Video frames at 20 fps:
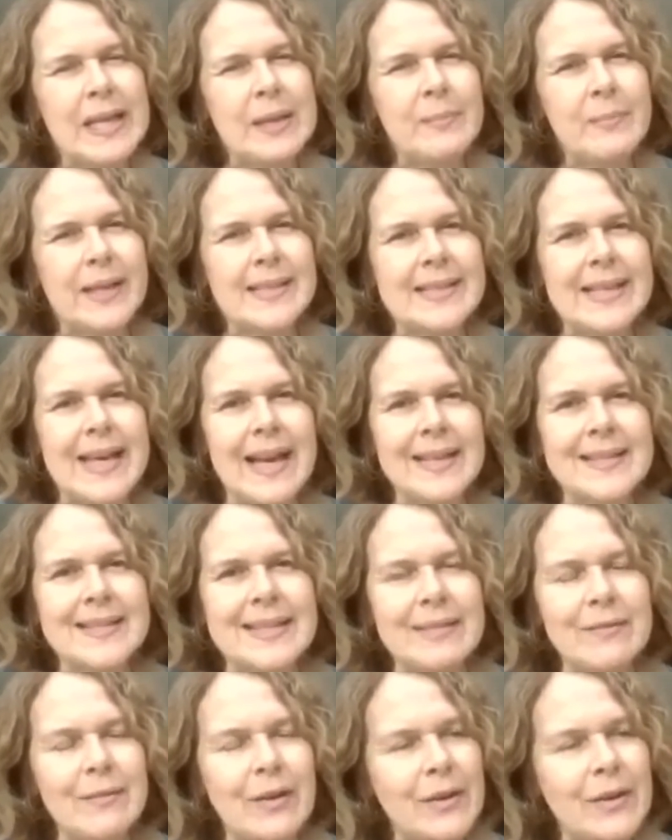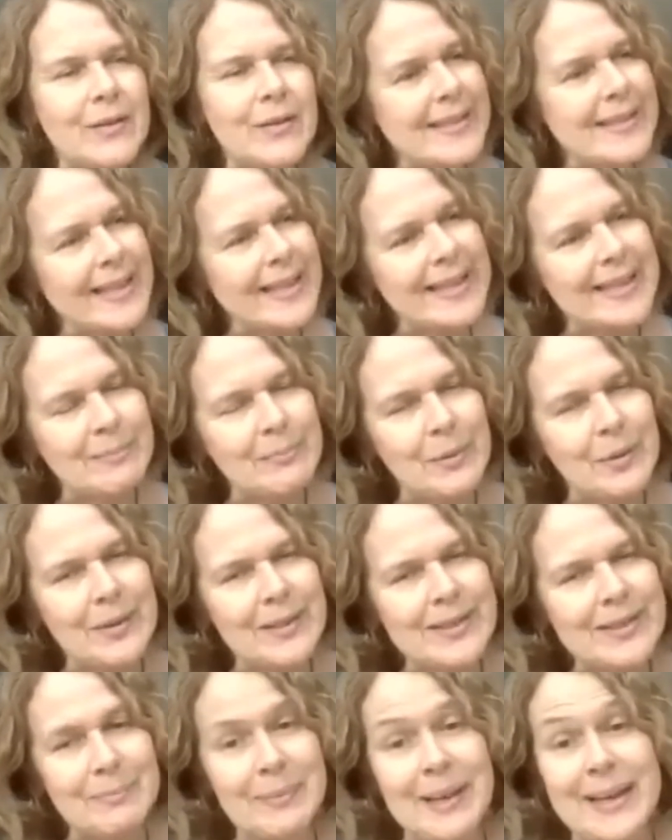because I actually wrote 6
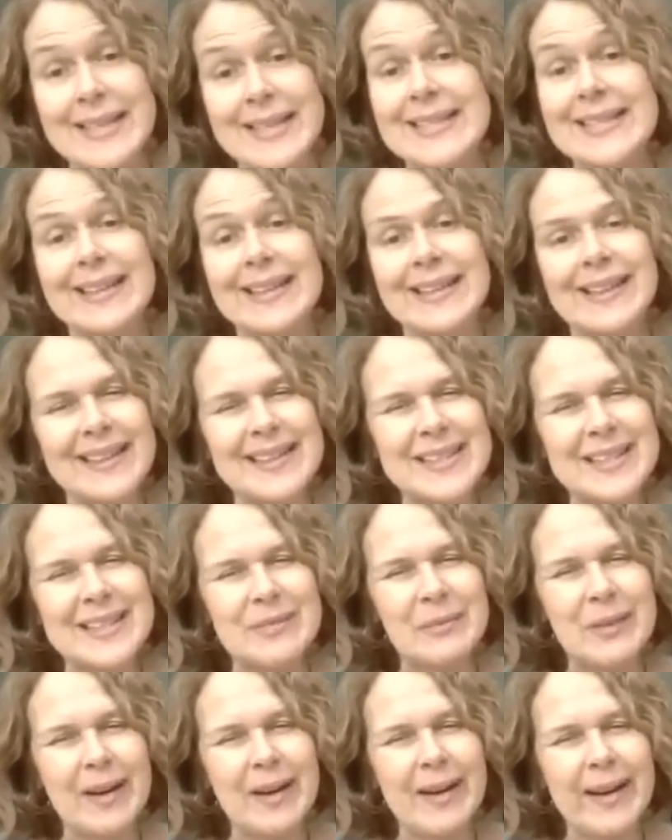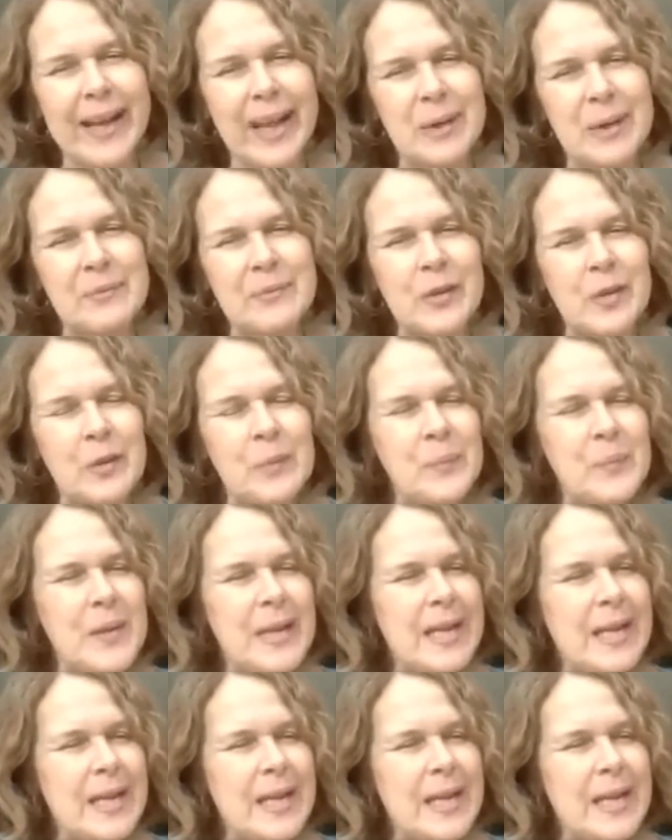books based in London, where I come from,